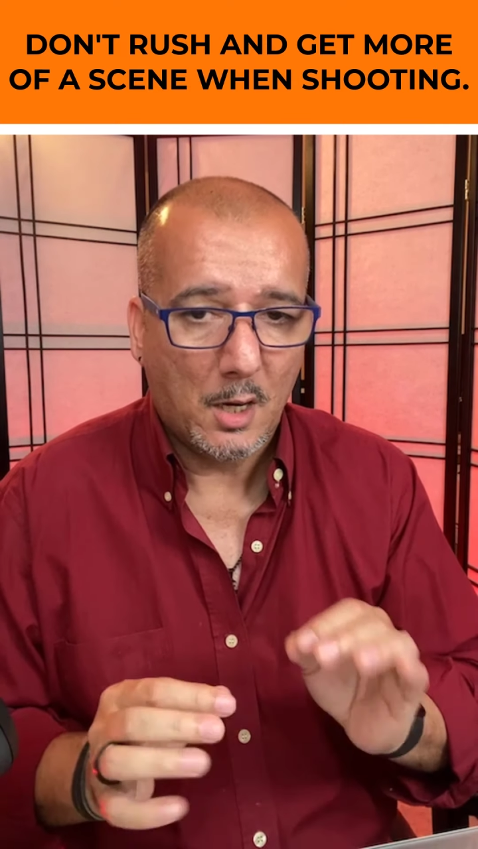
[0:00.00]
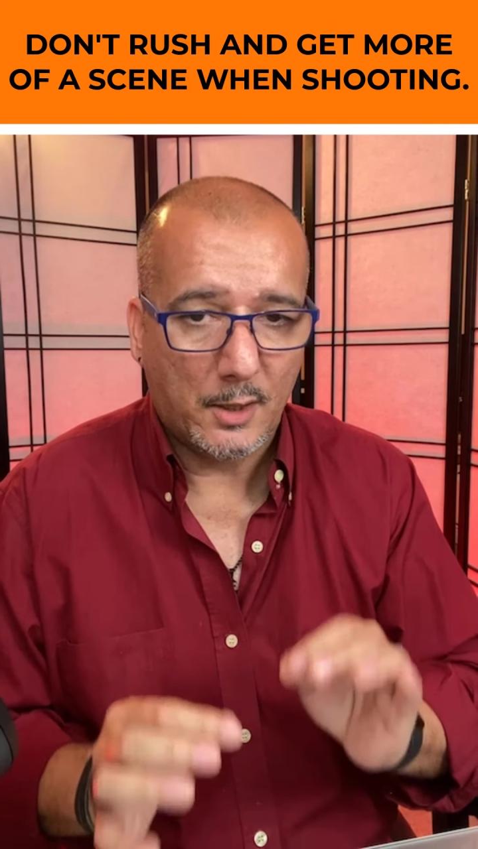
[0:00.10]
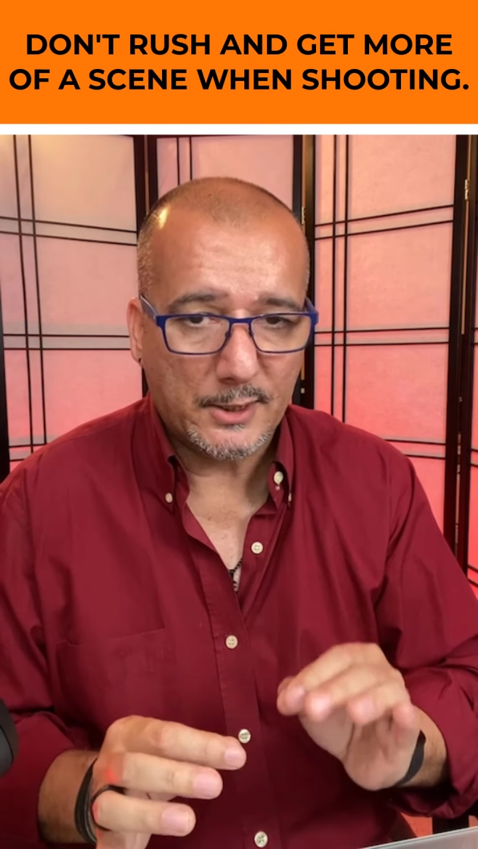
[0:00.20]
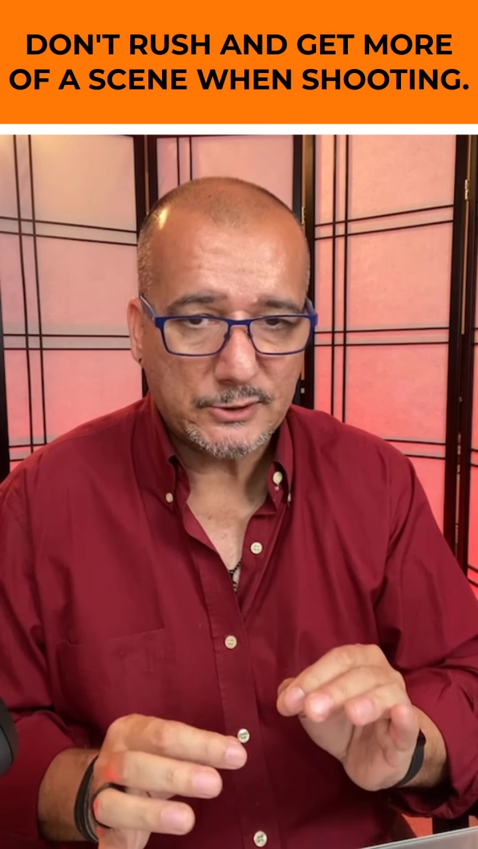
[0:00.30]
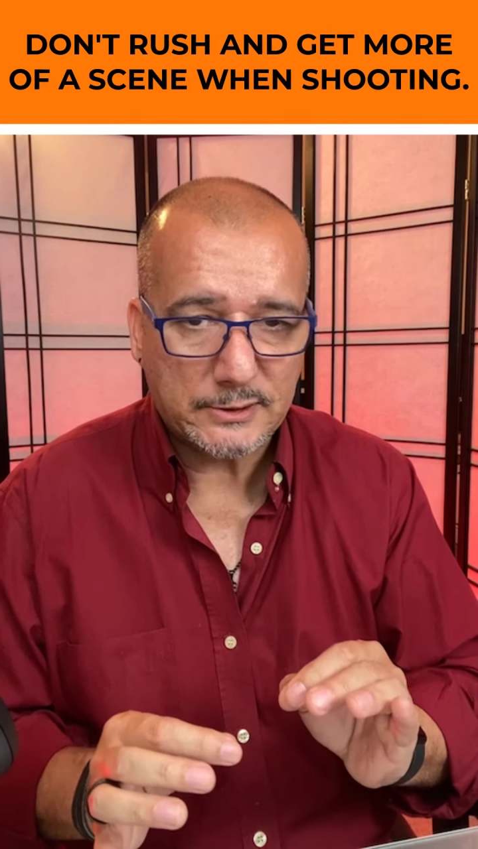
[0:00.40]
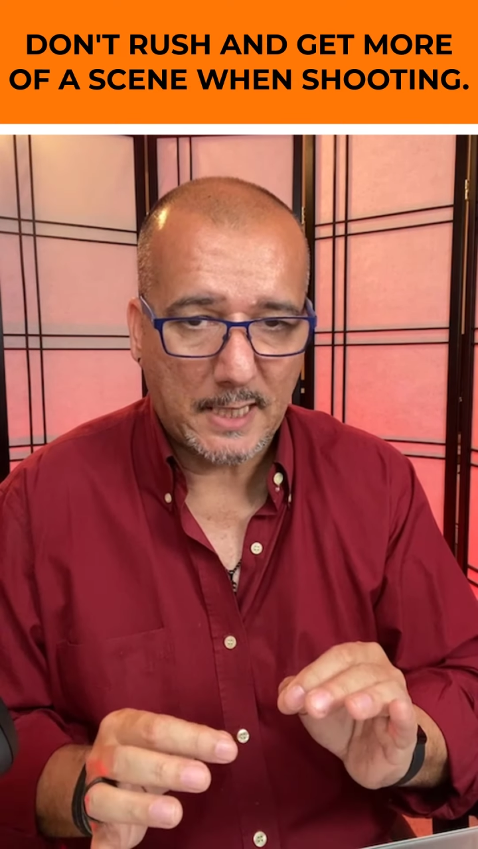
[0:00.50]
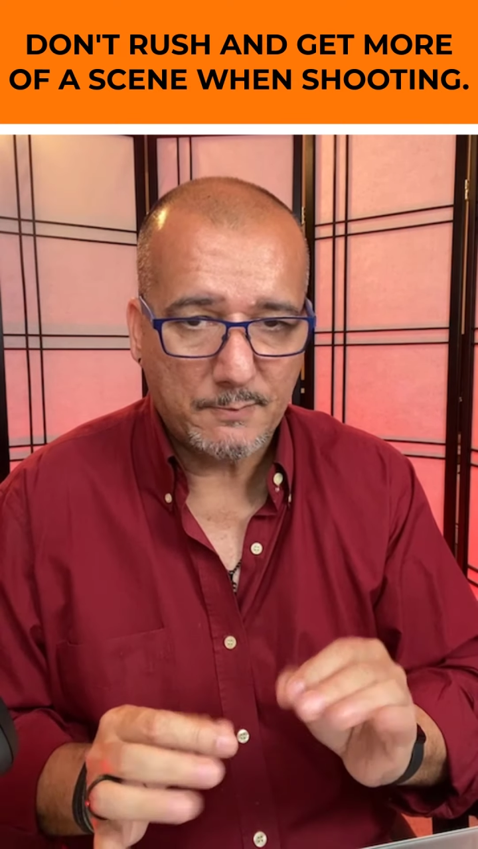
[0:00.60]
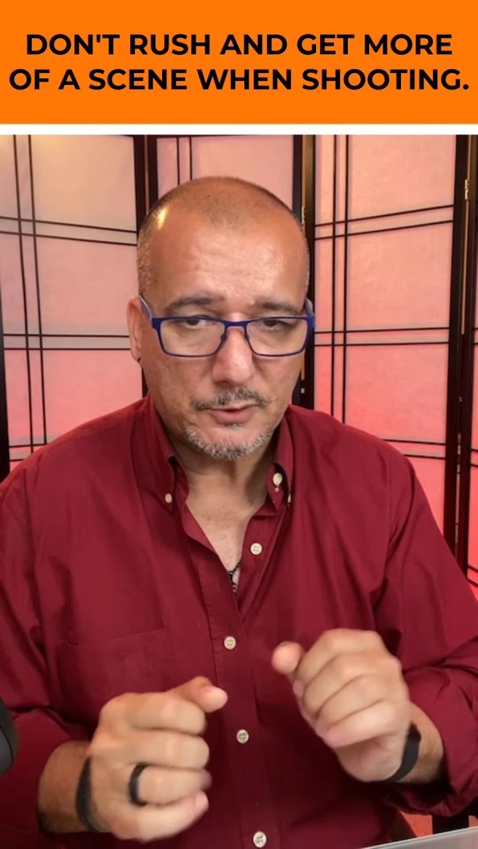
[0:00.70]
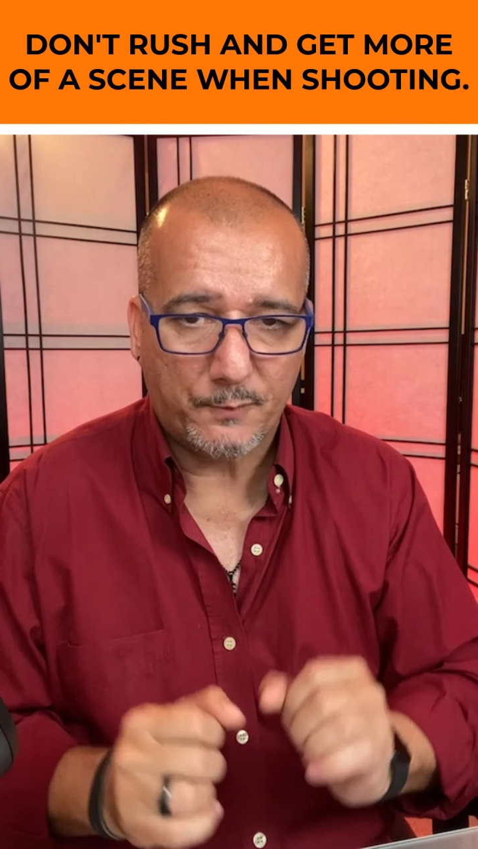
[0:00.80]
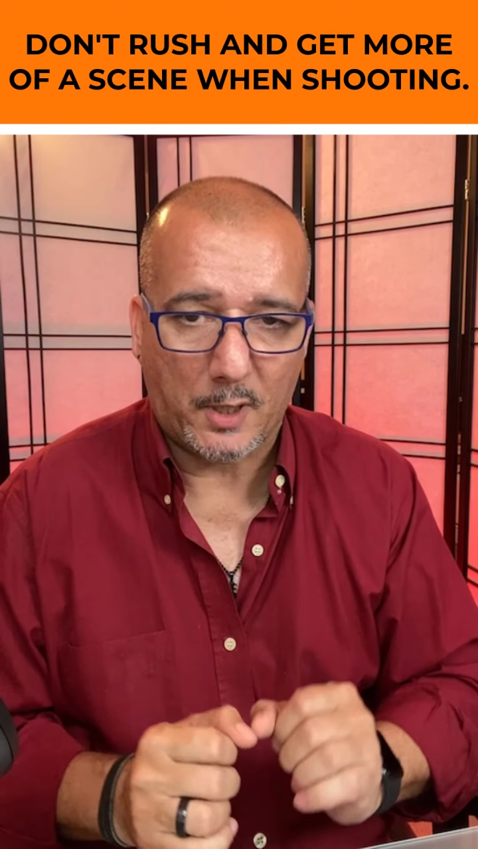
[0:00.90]
on the
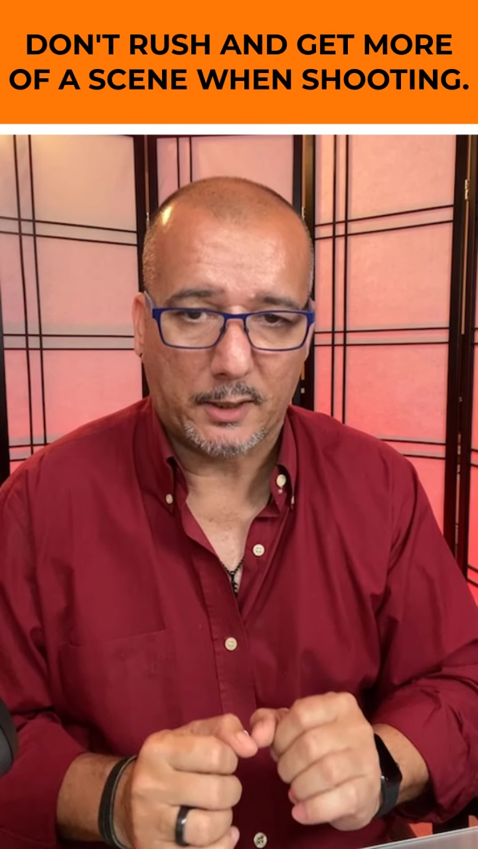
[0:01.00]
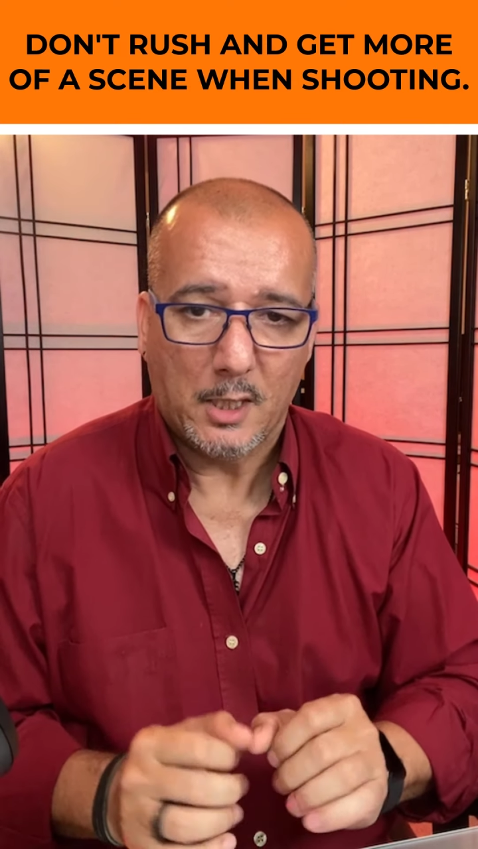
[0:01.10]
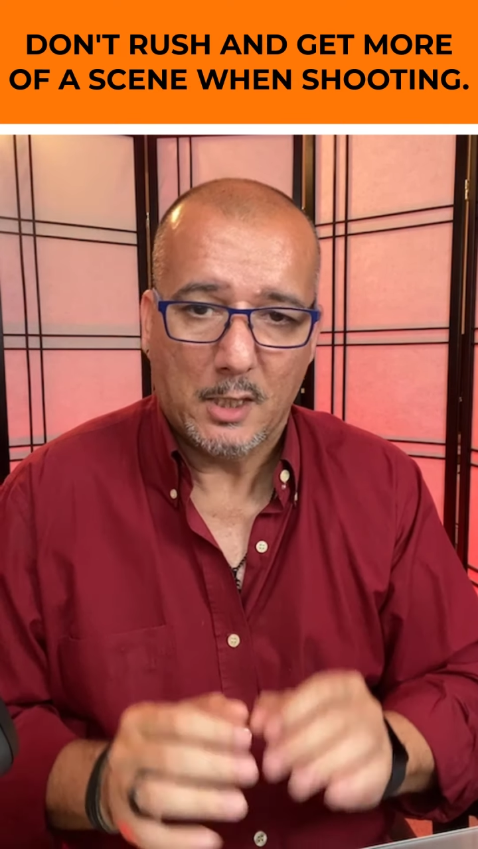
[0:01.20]
same spot.